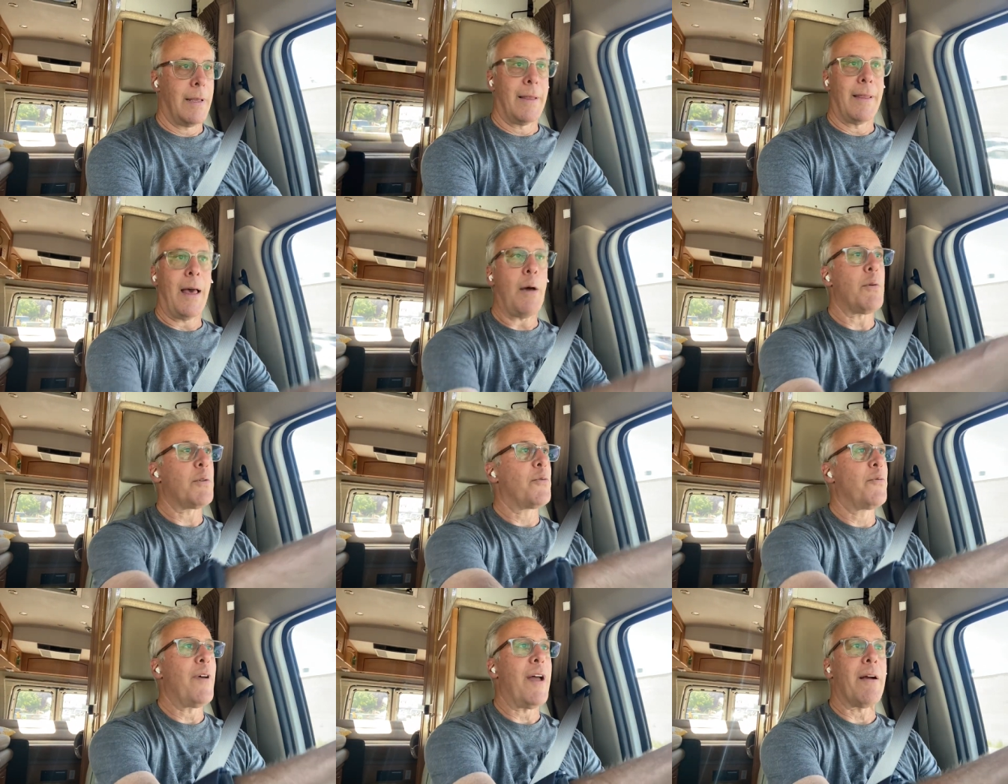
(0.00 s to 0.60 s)
That
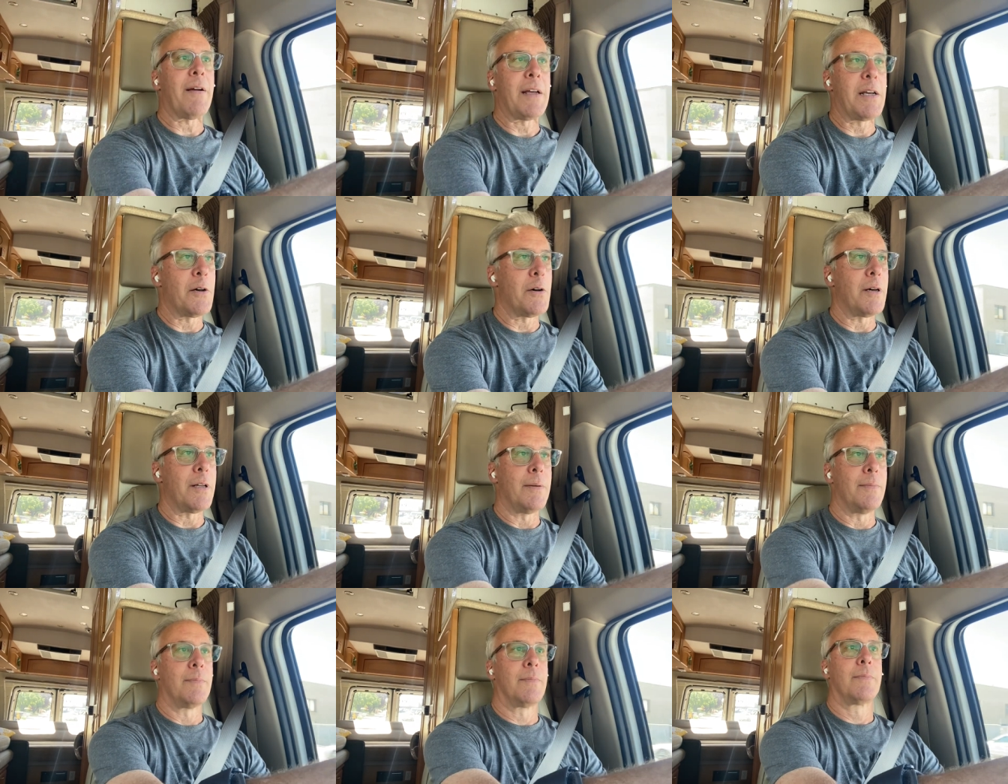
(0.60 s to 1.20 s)
was very
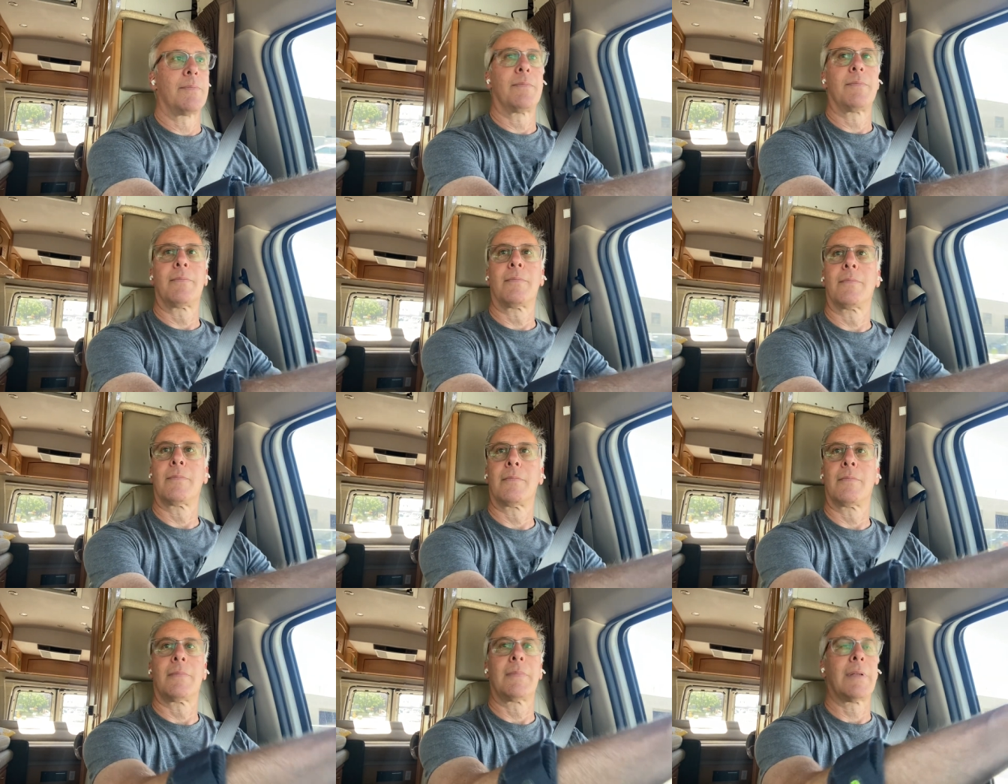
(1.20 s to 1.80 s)
good.
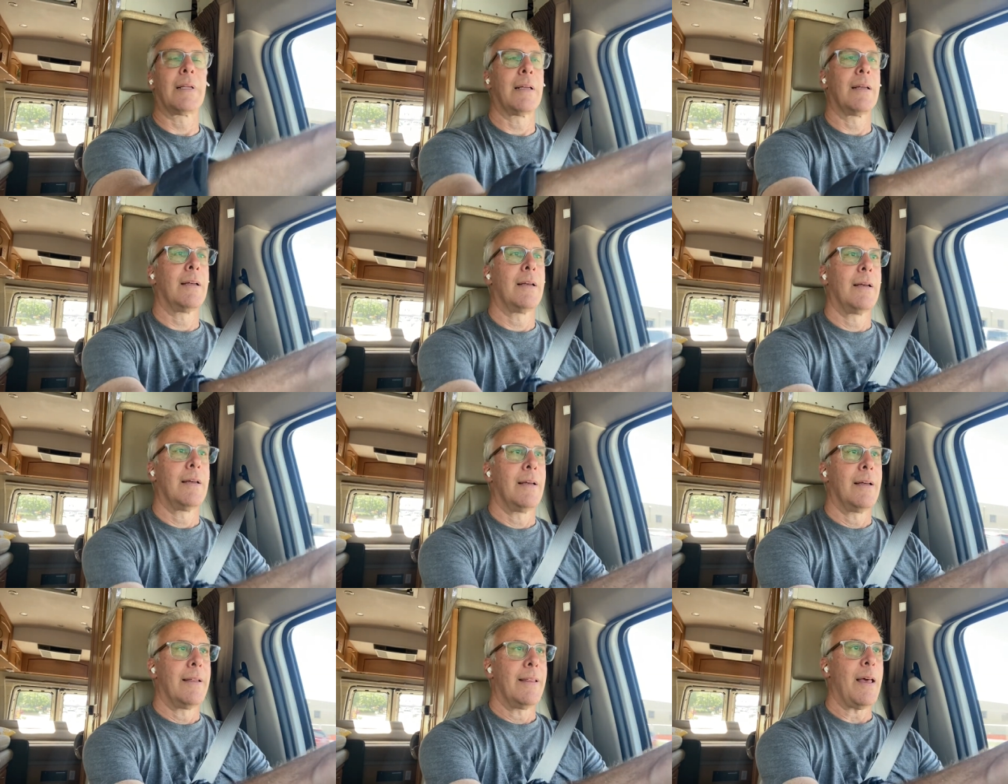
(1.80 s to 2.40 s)

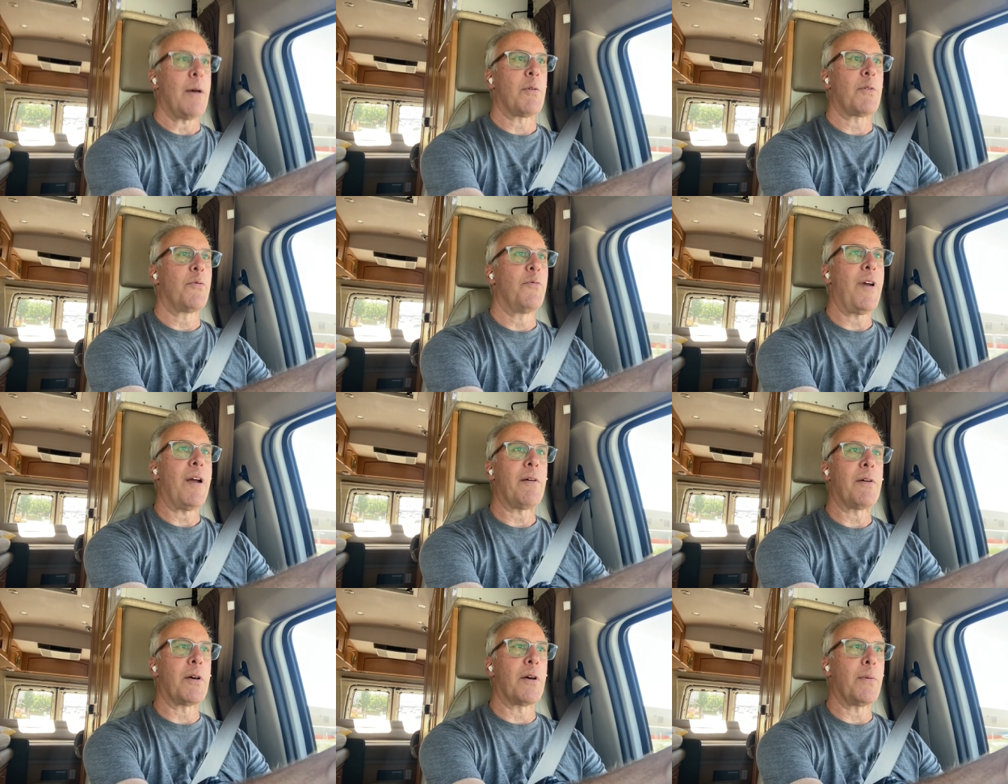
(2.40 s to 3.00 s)
That was
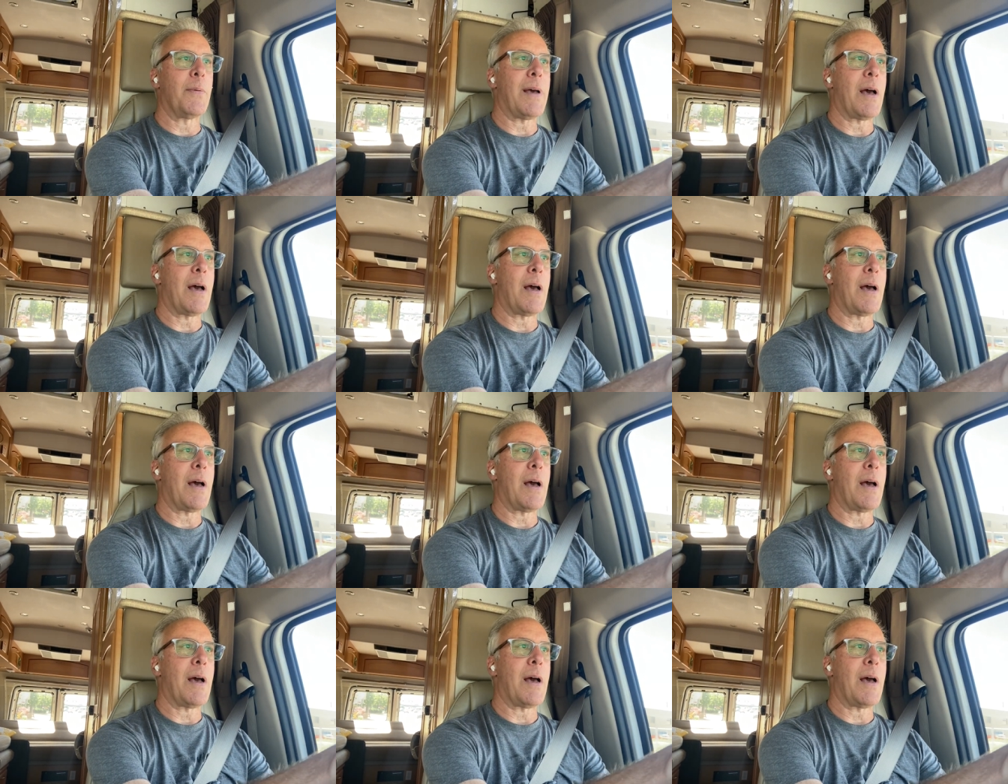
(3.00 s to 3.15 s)
very good.